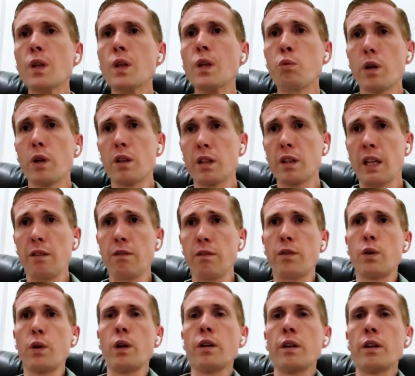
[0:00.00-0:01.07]
we're looking
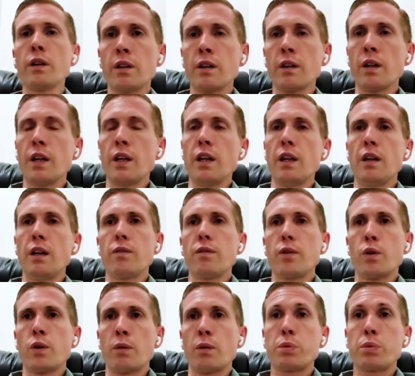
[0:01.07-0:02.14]
for
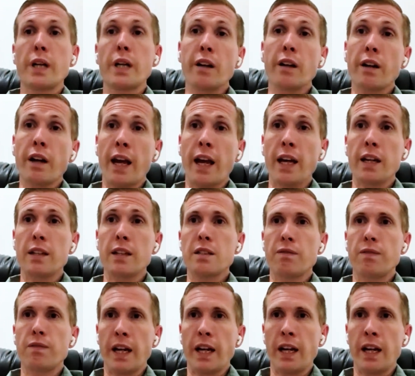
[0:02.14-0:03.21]
prayer and
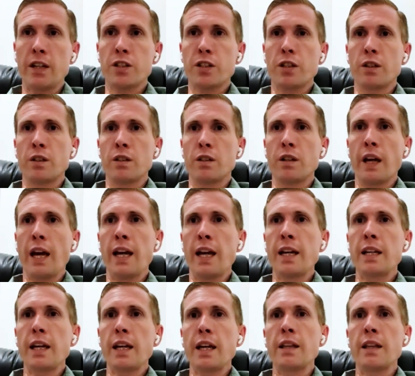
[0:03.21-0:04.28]
financial
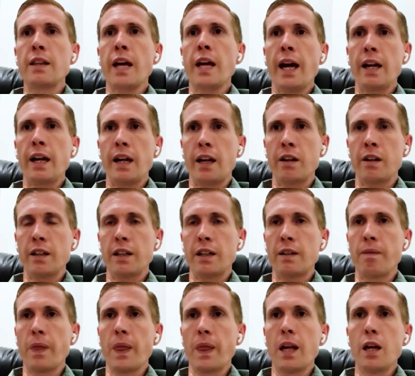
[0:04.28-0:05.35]
aid in that area.
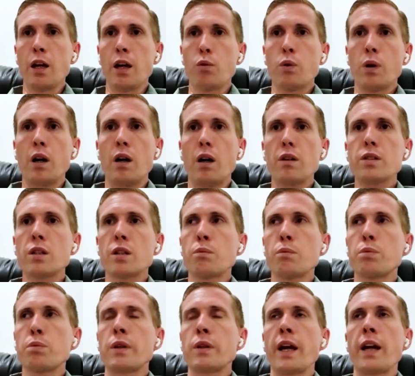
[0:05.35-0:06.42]
We're also
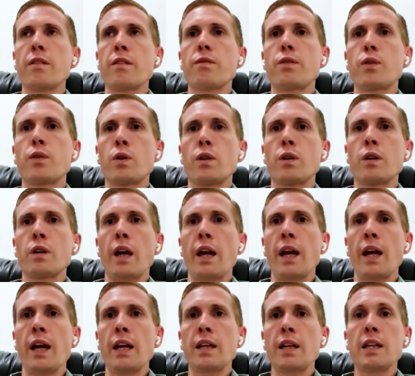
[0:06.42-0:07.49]
praying for
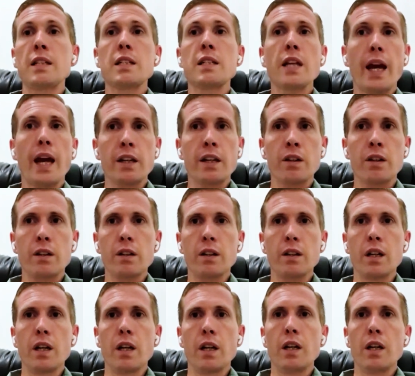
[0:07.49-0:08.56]
a container,
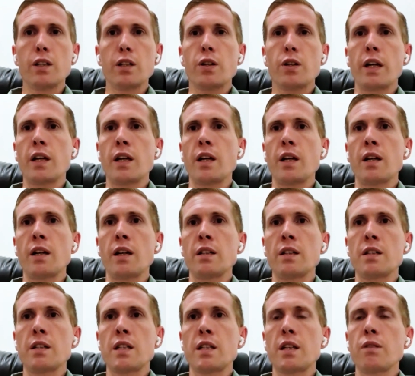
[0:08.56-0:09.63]
trying
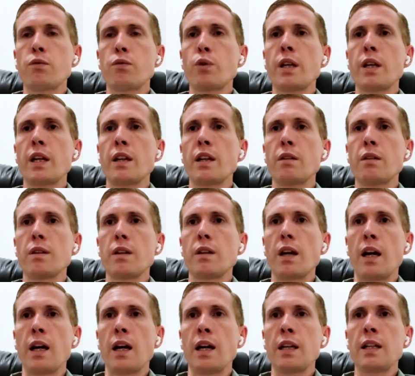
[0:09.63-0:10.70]
to see if we can
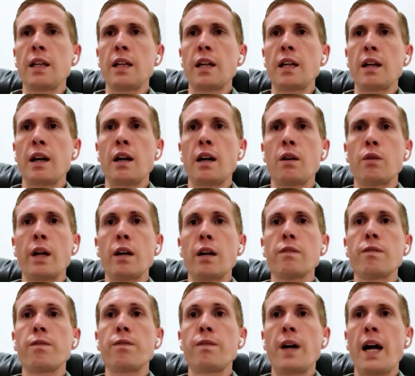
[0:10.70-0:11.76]
get
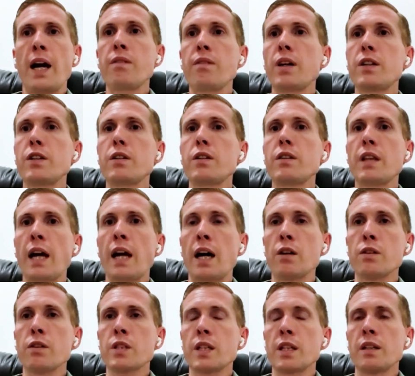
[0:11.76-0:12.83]
around
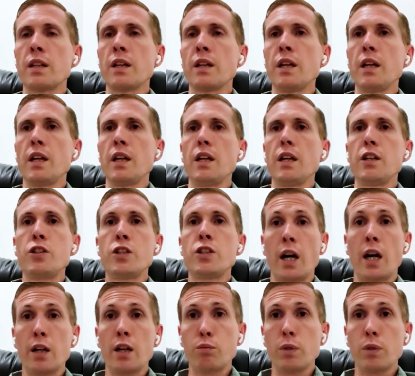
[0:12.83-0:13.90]
500,000
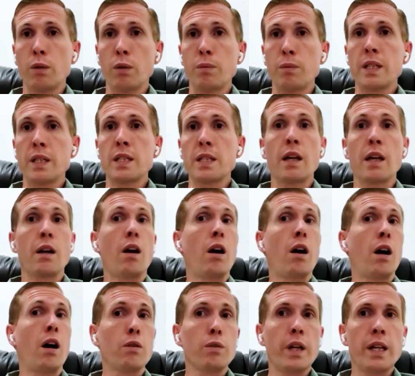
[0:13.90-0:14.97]
John and Romans that are
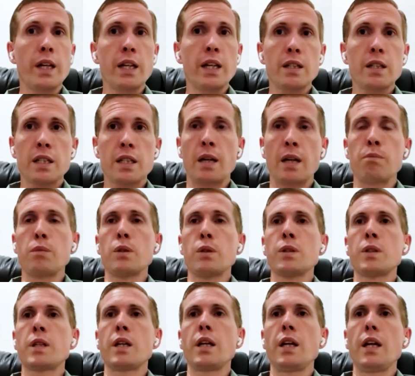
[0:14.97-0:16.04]
already
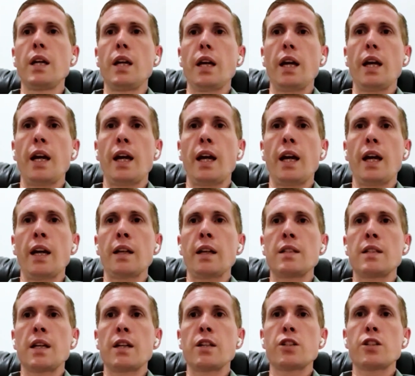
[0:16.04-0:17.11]
assembled
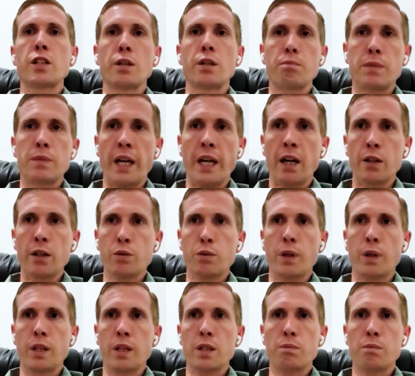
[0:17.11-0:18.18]
and shipped down to
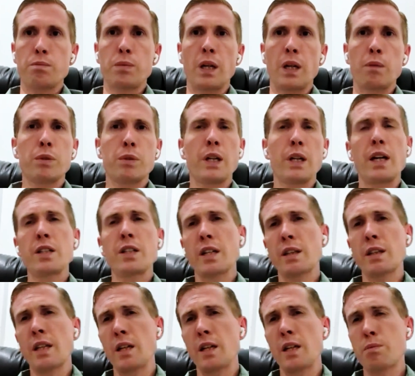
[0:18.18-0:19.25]
us. A
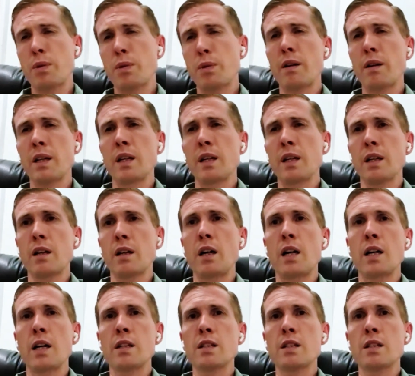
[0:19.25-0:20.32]
project that is probably going to
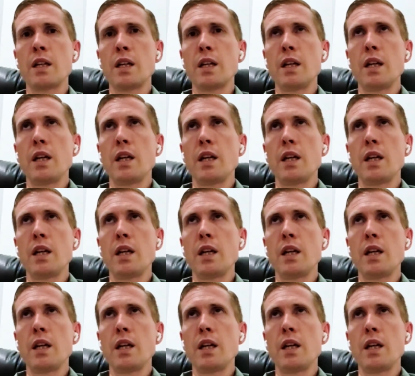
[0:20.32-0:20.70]
cost,